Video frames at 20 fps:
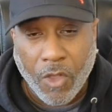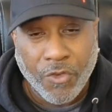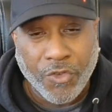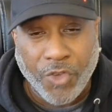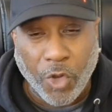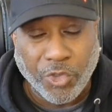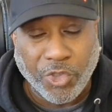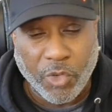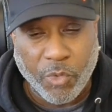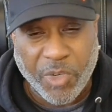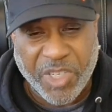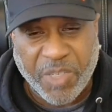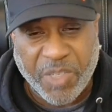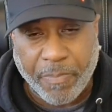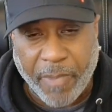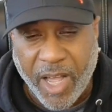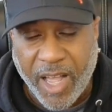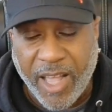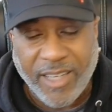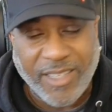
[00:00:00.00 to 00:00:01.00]
social
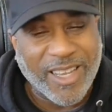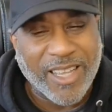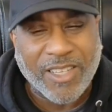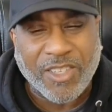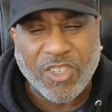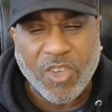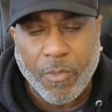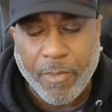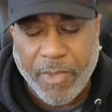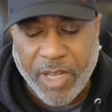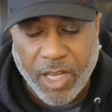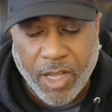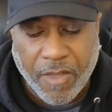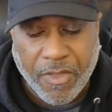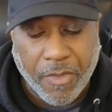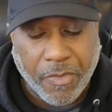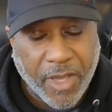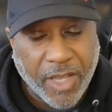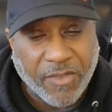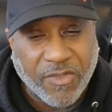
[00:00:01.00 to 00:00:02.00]
response, and so many
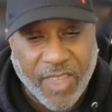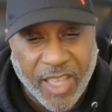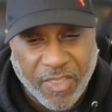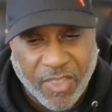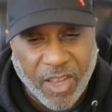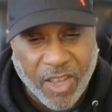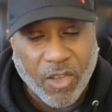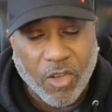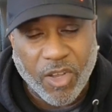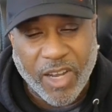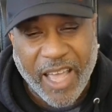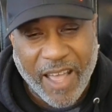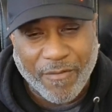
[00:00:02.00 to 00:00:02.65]
other things that they're going to